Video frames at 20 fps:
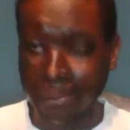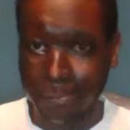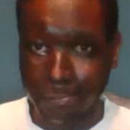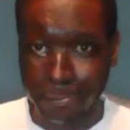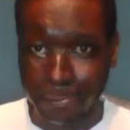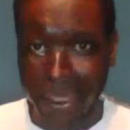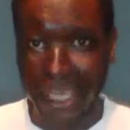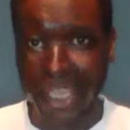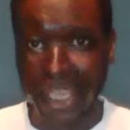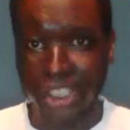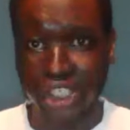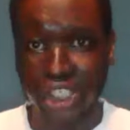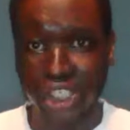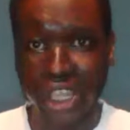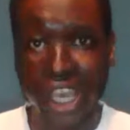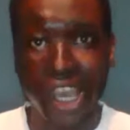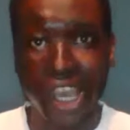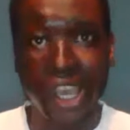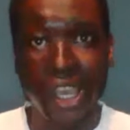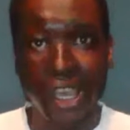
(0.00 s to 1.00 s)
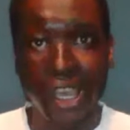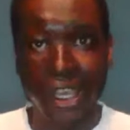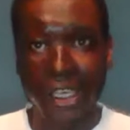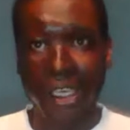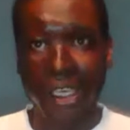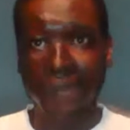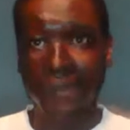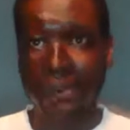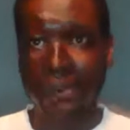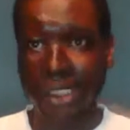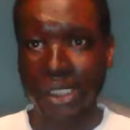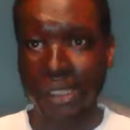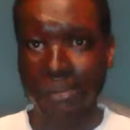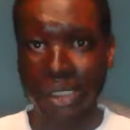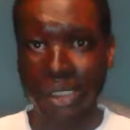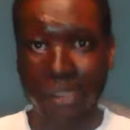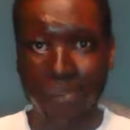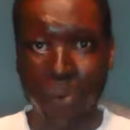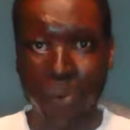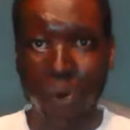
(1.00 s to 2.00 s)
page there. Give him some
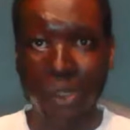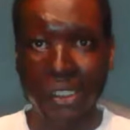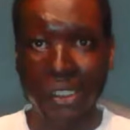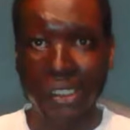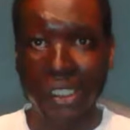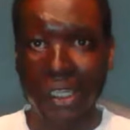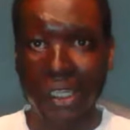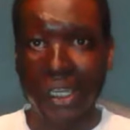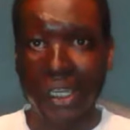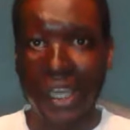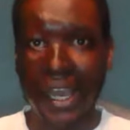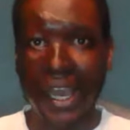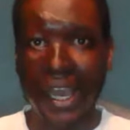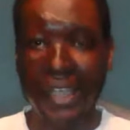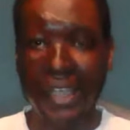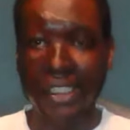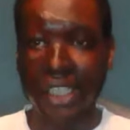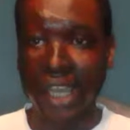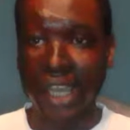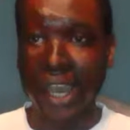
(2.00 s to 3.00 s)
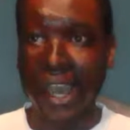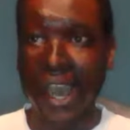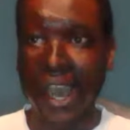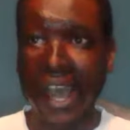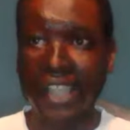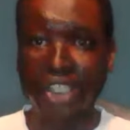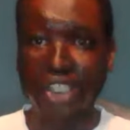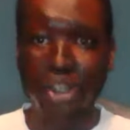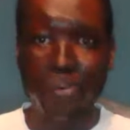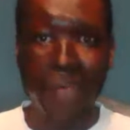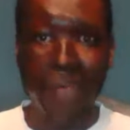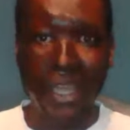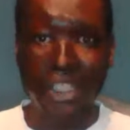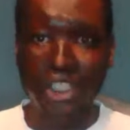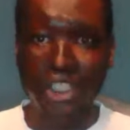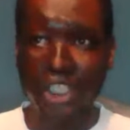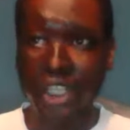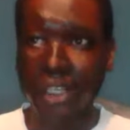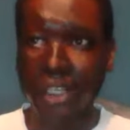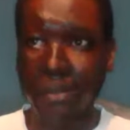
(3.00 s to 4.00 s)
support. And as you
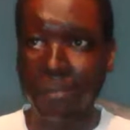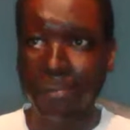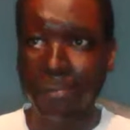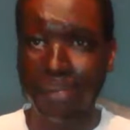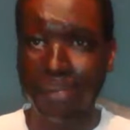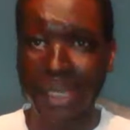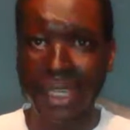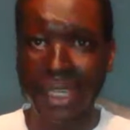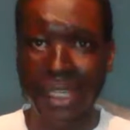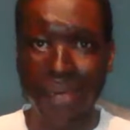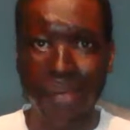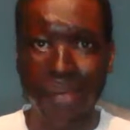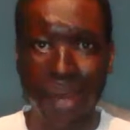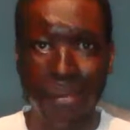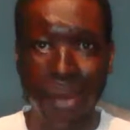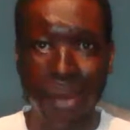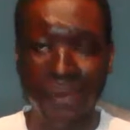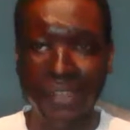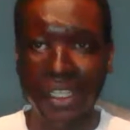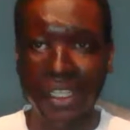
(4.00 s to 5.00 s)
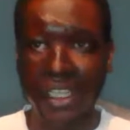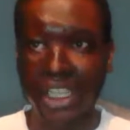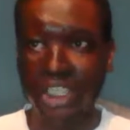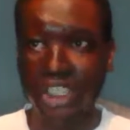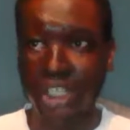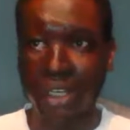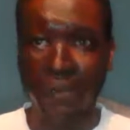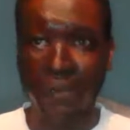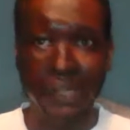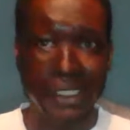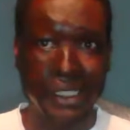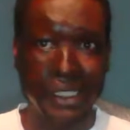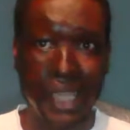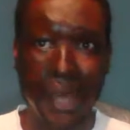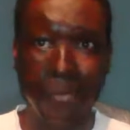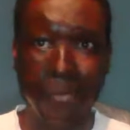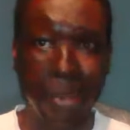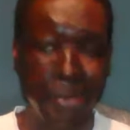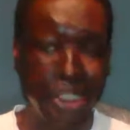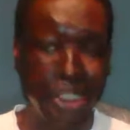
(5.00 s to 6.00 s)
mentioned, being a member of the Nation of
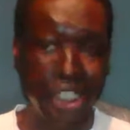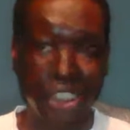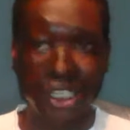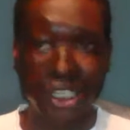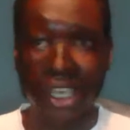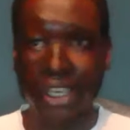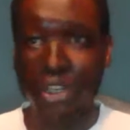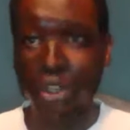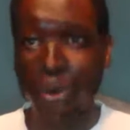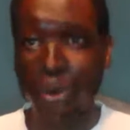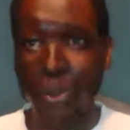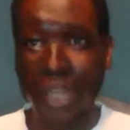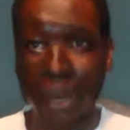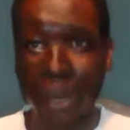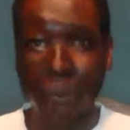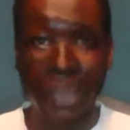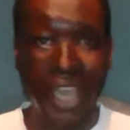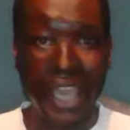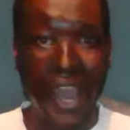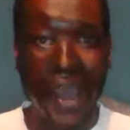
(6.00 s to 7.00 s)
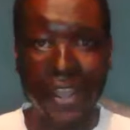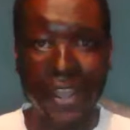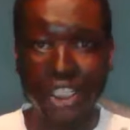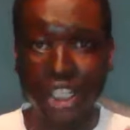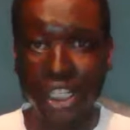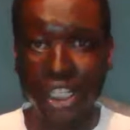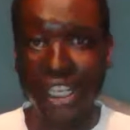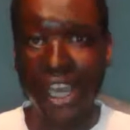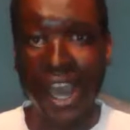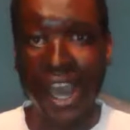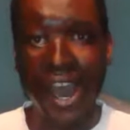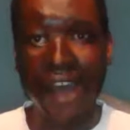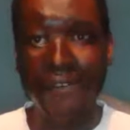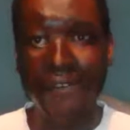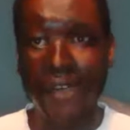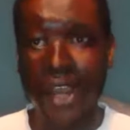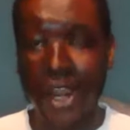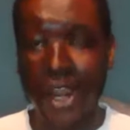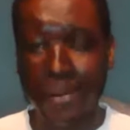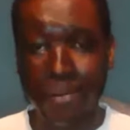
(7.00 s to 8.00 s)
Islam, let me just let you know that we actually have
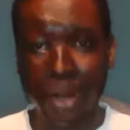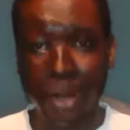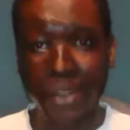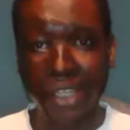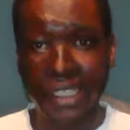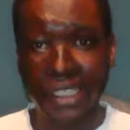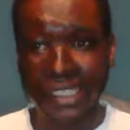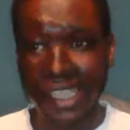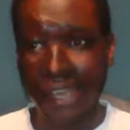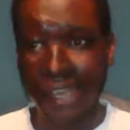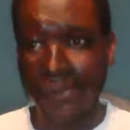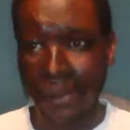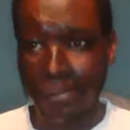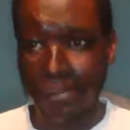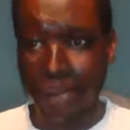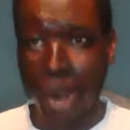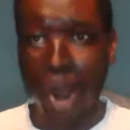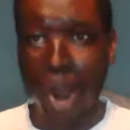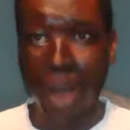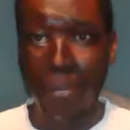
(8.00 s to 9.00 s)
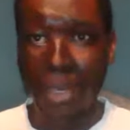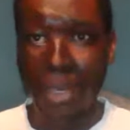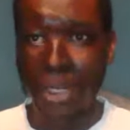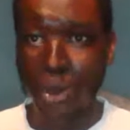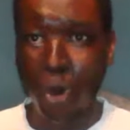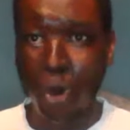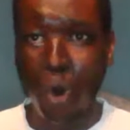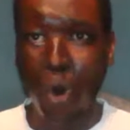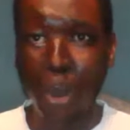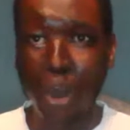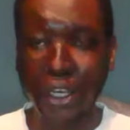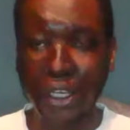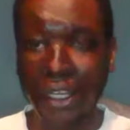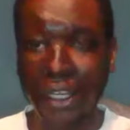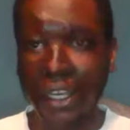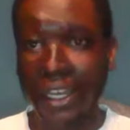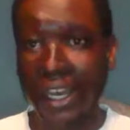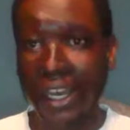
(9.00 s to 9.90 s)
Brother David Muhammad on